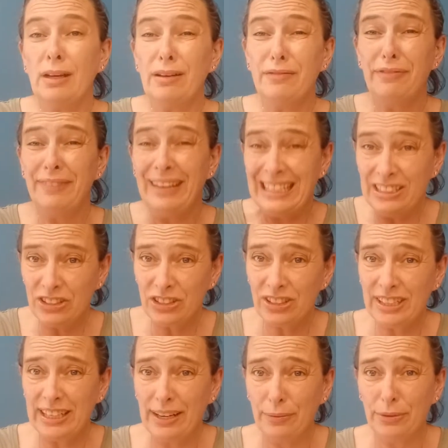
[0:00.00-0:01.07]

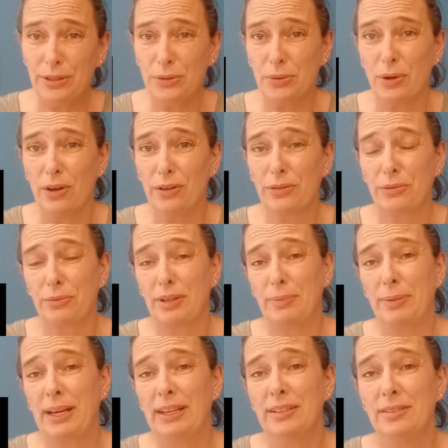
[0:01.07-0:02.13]
Eventually I will do all 3
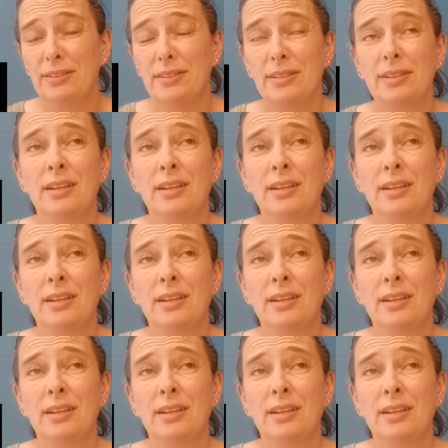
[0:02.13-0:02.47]
panels.